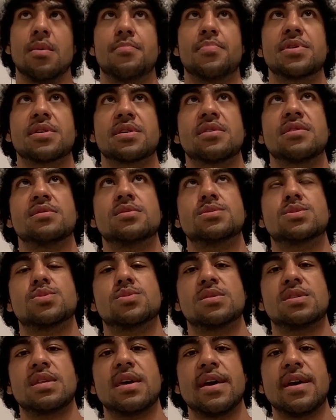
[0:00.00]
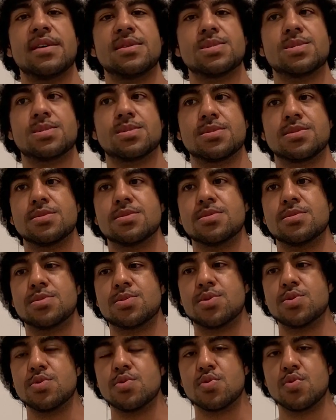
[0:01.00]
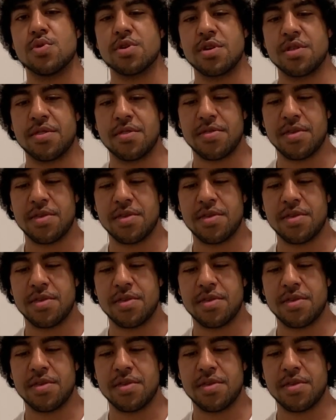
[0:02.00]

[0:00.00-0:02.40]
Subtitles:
because it has to do with